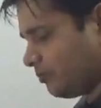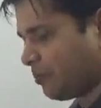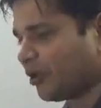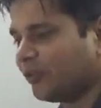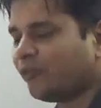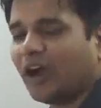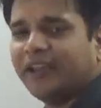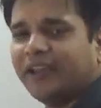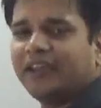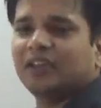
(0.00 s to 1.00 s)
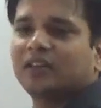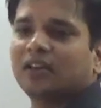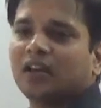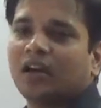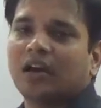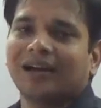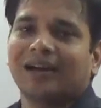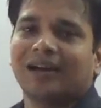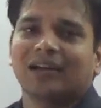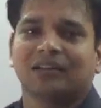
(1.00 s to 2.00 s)
purify
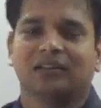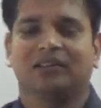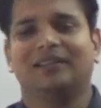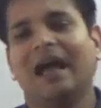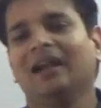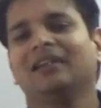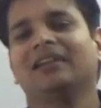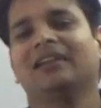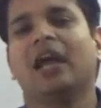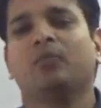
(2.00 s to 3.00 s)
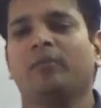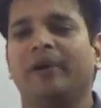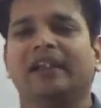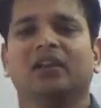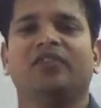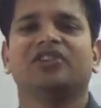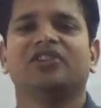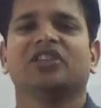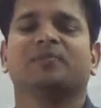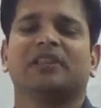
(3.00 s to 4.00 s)
that type of metal which
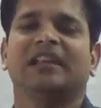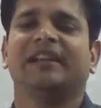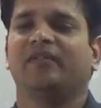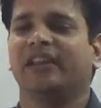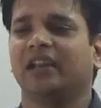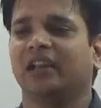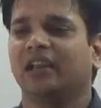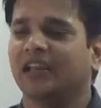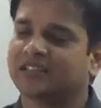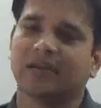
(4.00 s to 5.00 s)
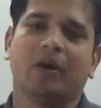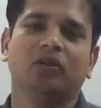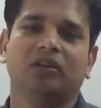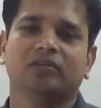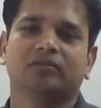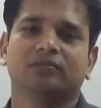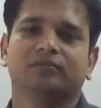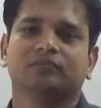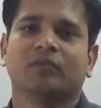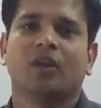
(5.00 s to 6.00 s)
is present in very less amount,
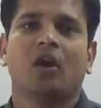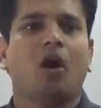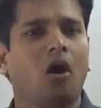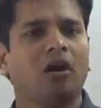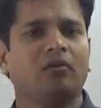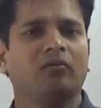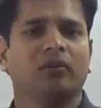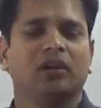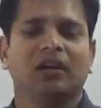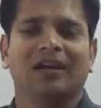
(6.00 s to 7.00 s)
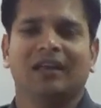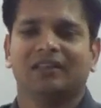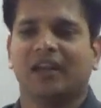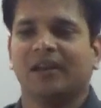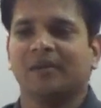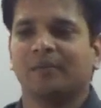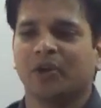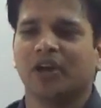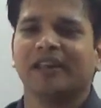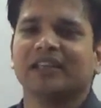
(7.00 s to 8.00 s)
or the
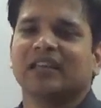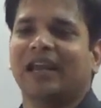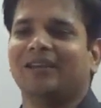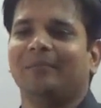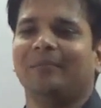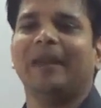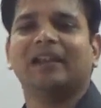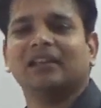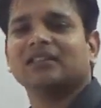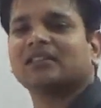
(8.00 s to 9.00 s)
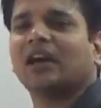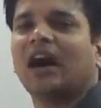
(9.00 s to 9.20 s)
impurities and metals